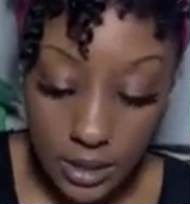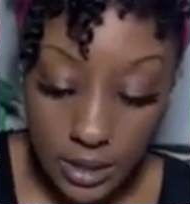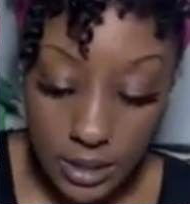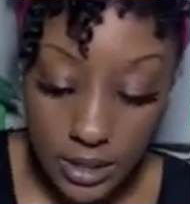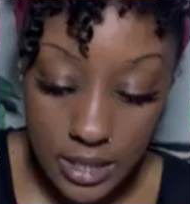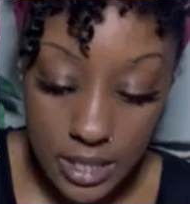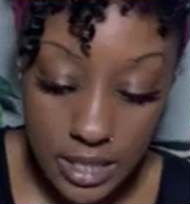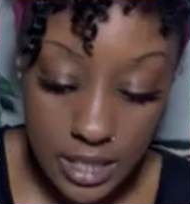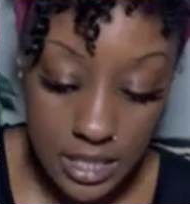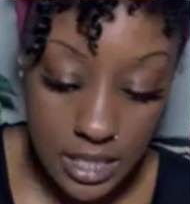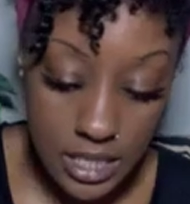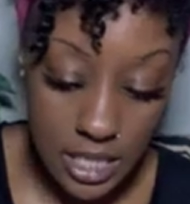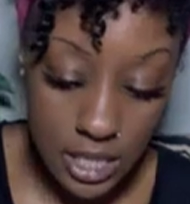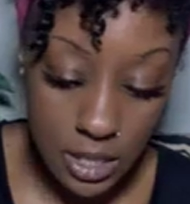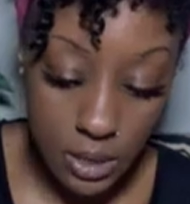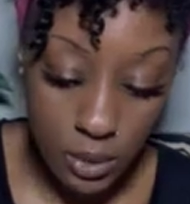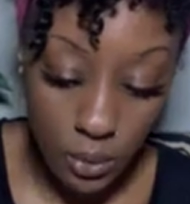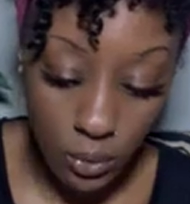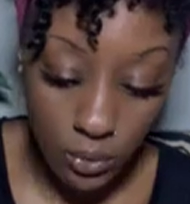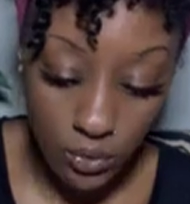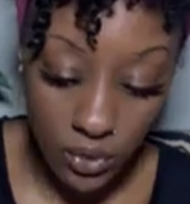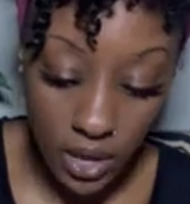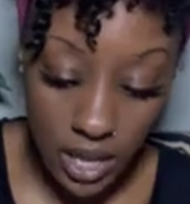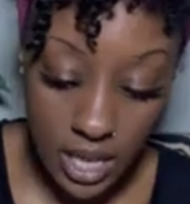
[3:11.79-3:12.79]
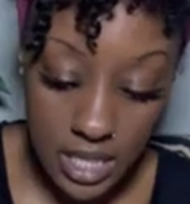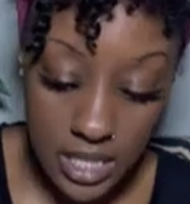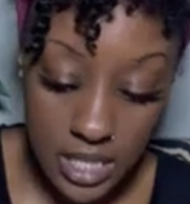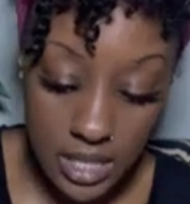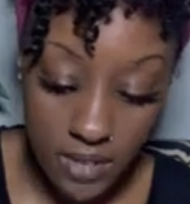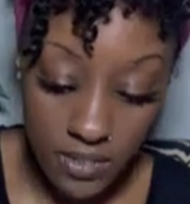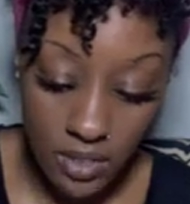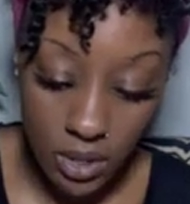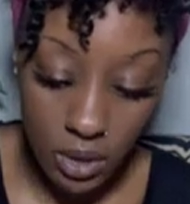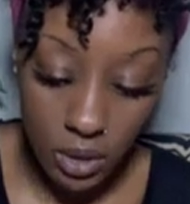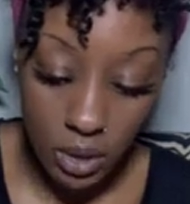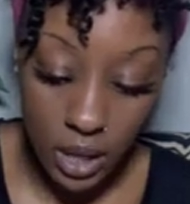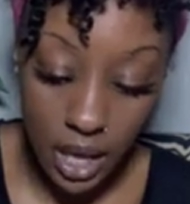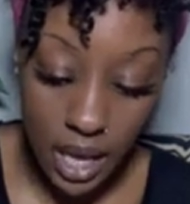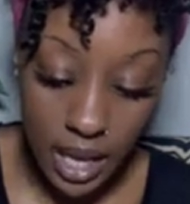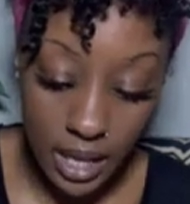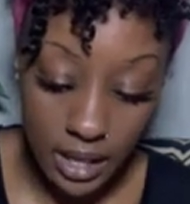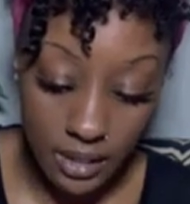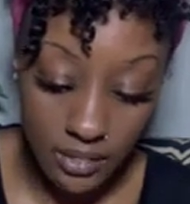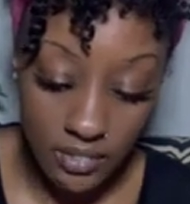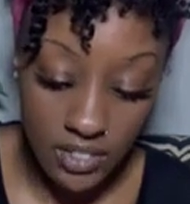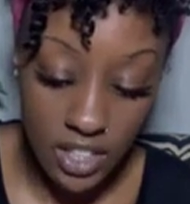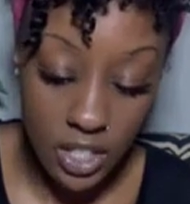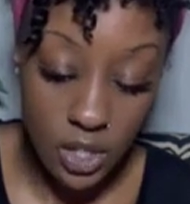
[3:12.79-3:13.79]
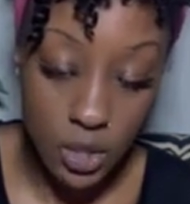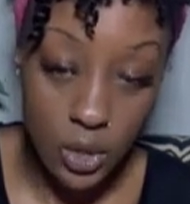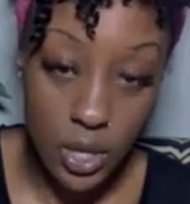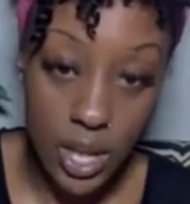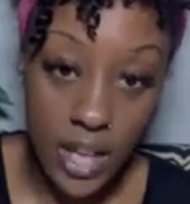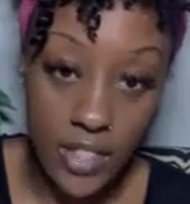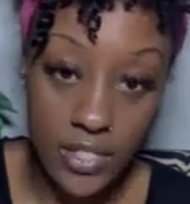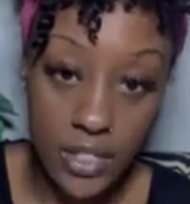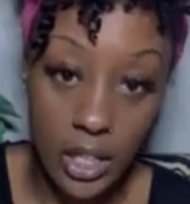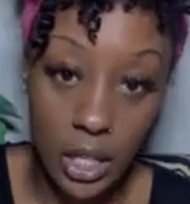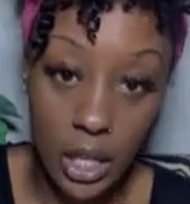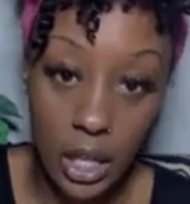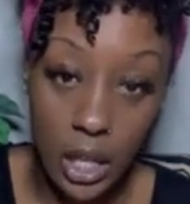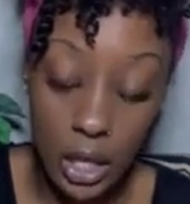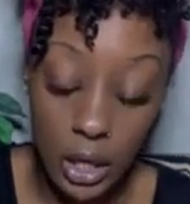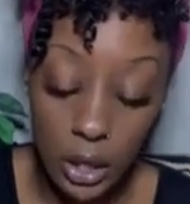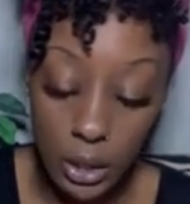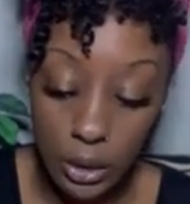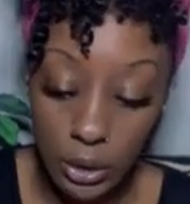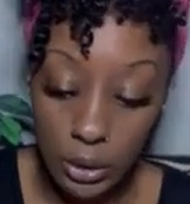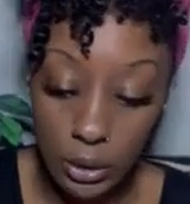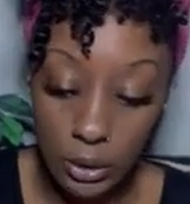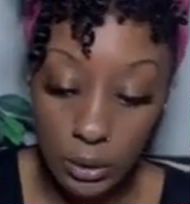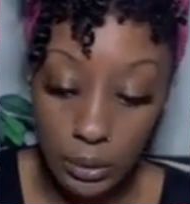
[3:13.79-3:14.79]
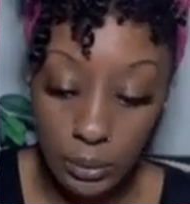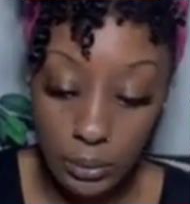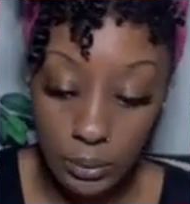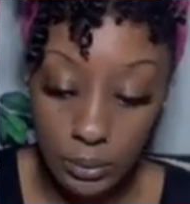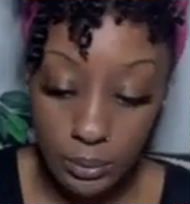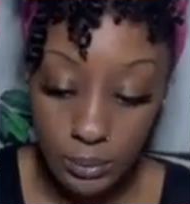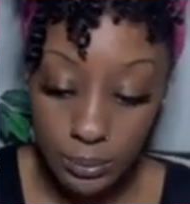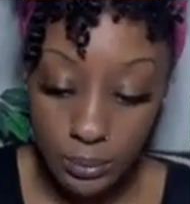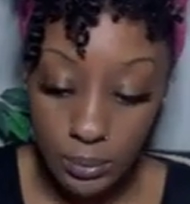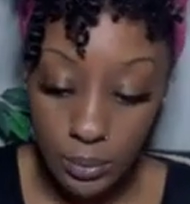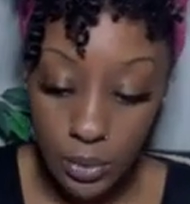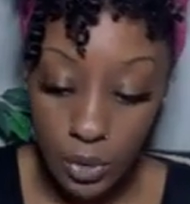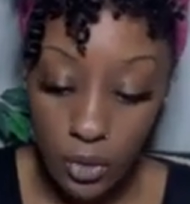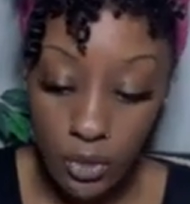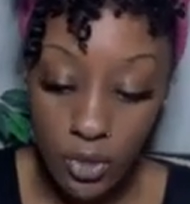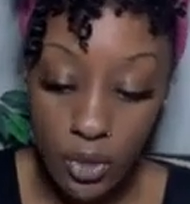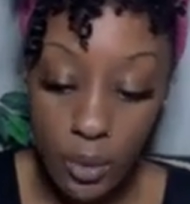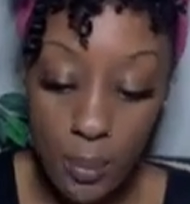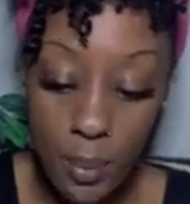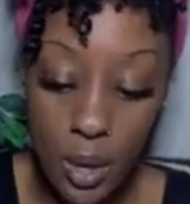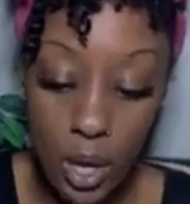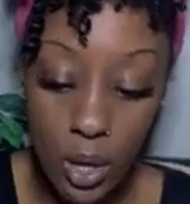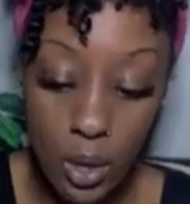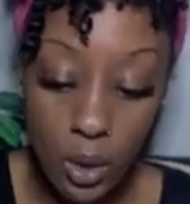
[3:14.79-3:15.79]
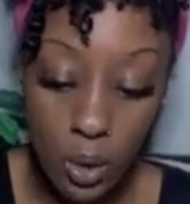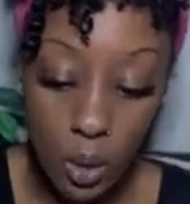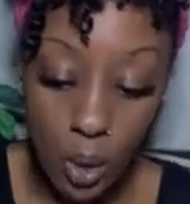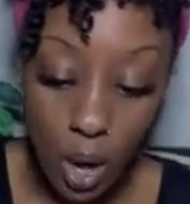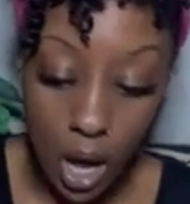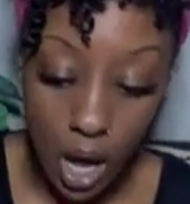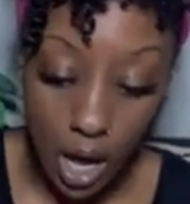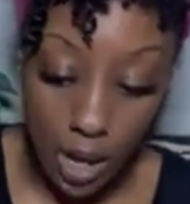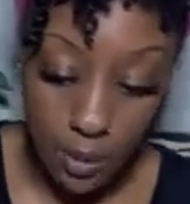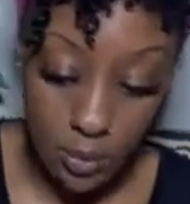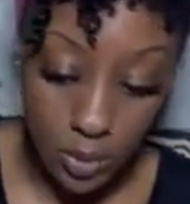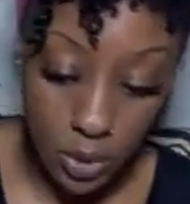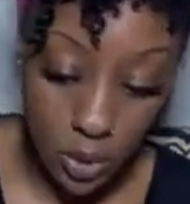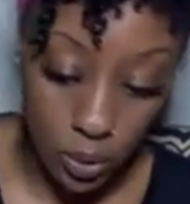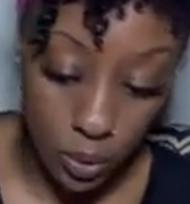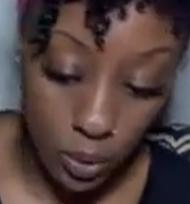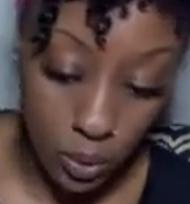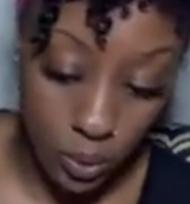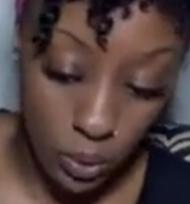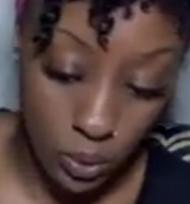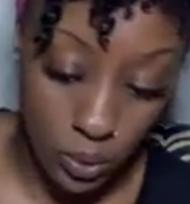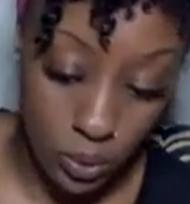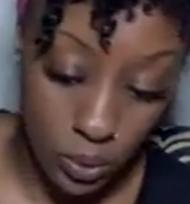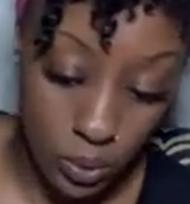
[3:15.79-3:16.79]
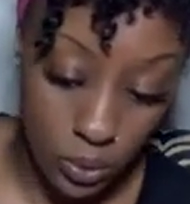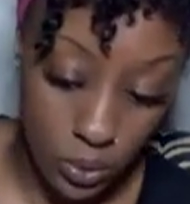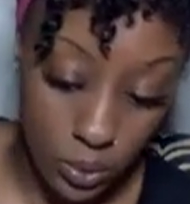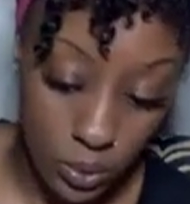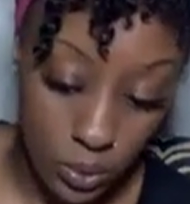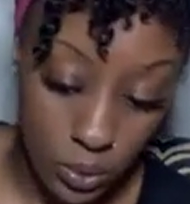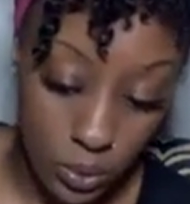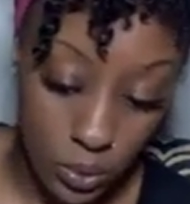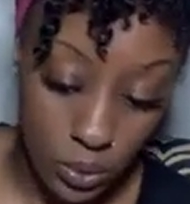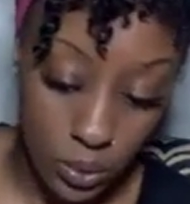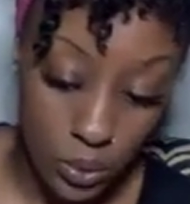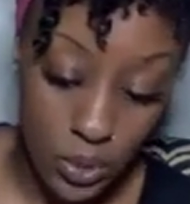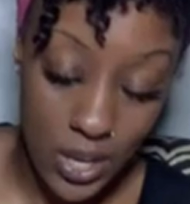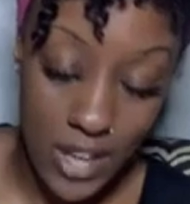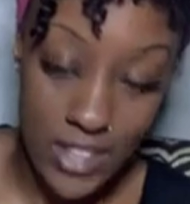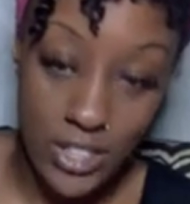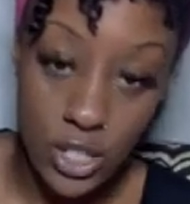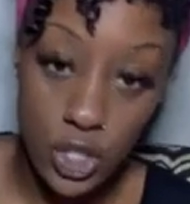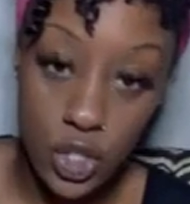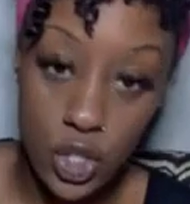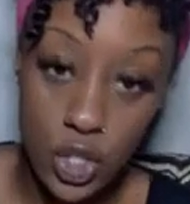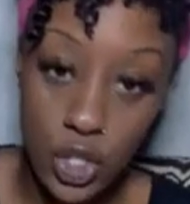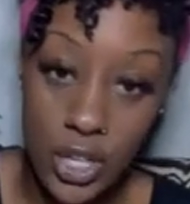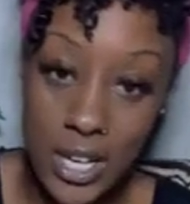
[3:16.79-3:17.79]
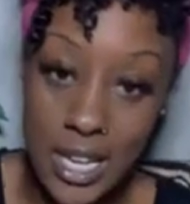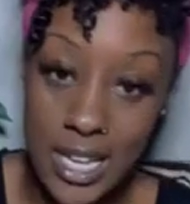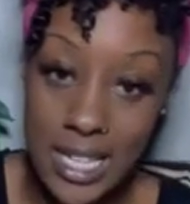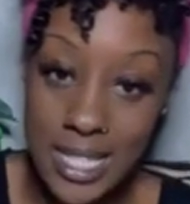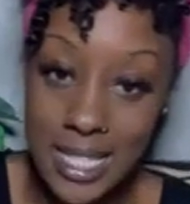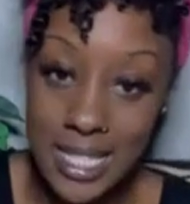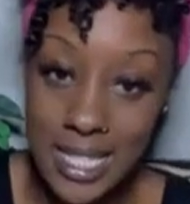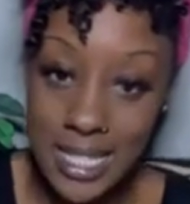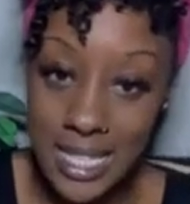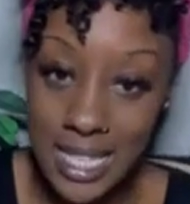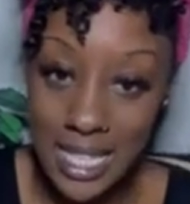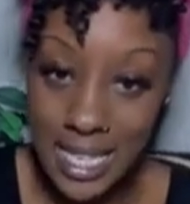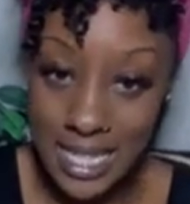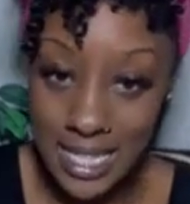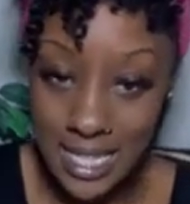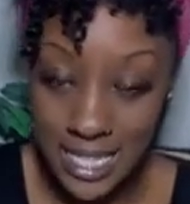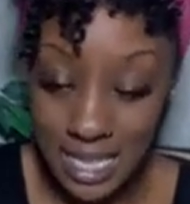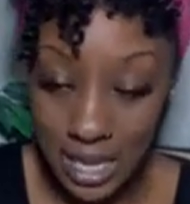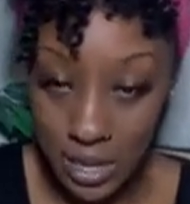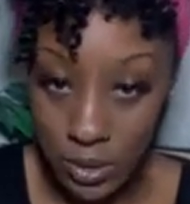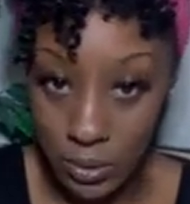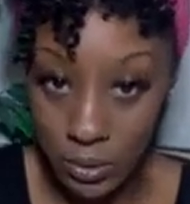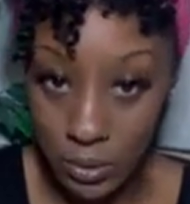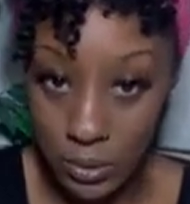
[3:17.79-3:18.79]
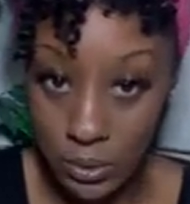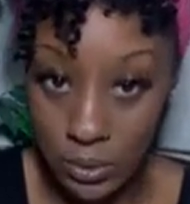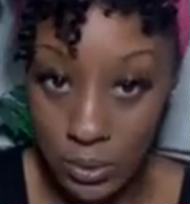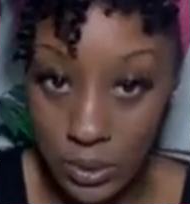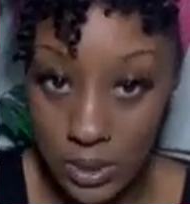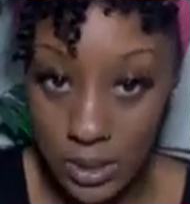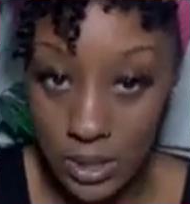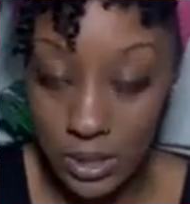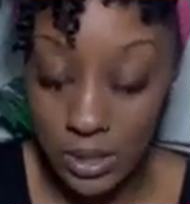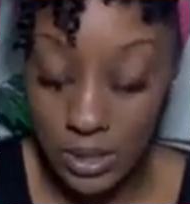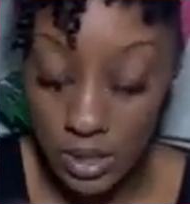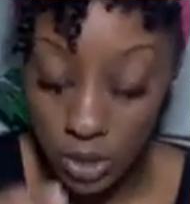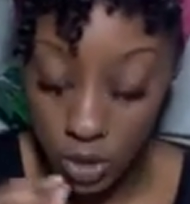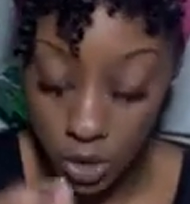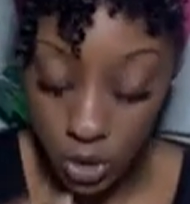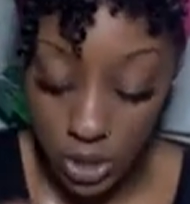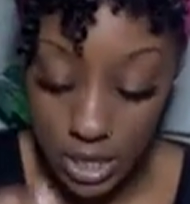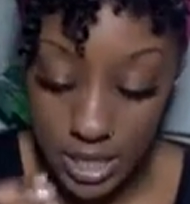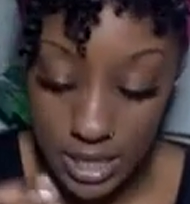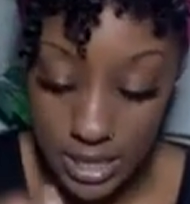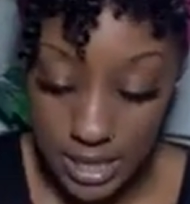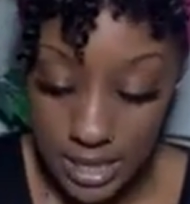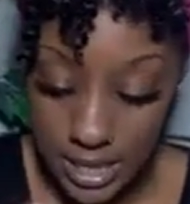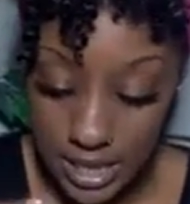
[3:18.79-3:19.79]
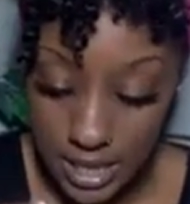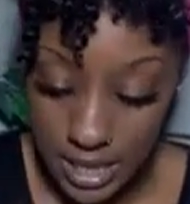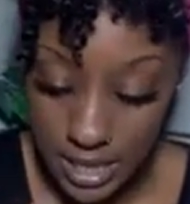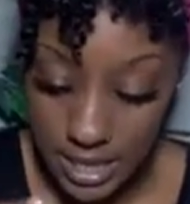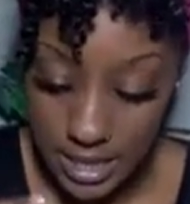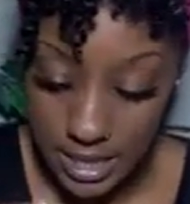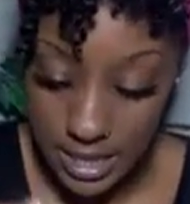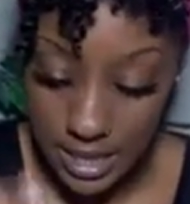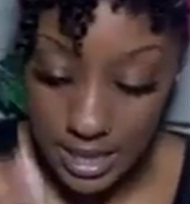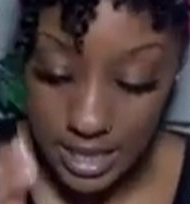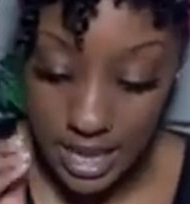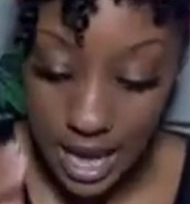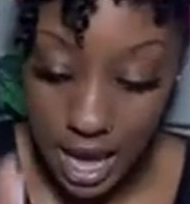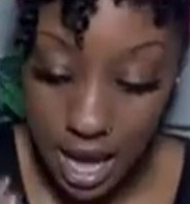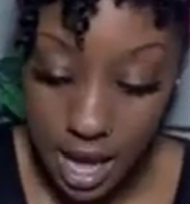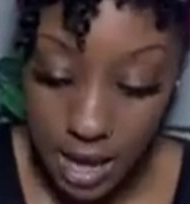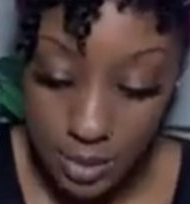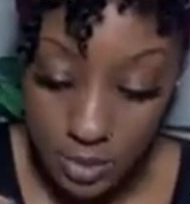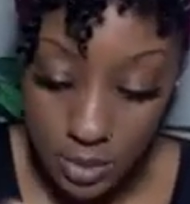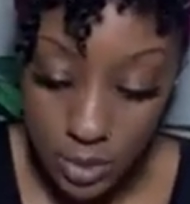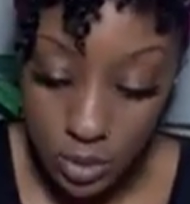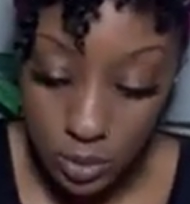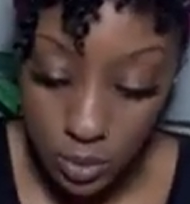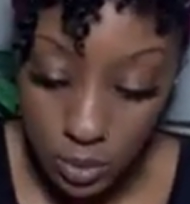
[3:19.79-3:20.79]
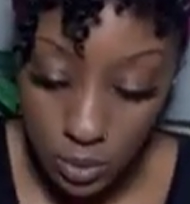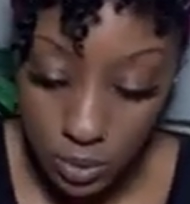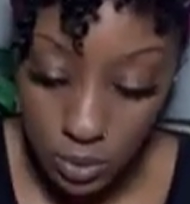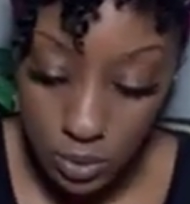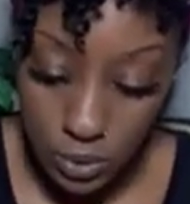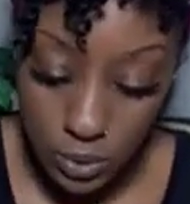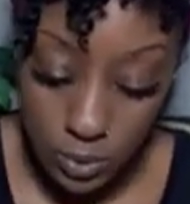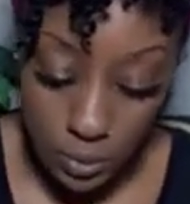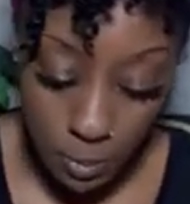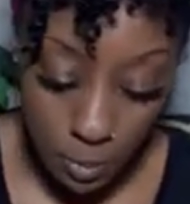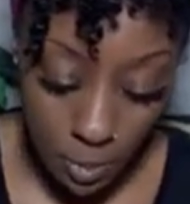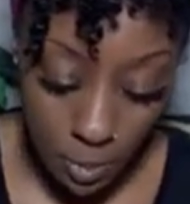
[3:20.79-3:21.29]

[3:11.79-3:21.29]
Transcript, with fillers: This is a new phase of your life that you have to learn from old obstacles. You have to transcend those, transcending obstacles.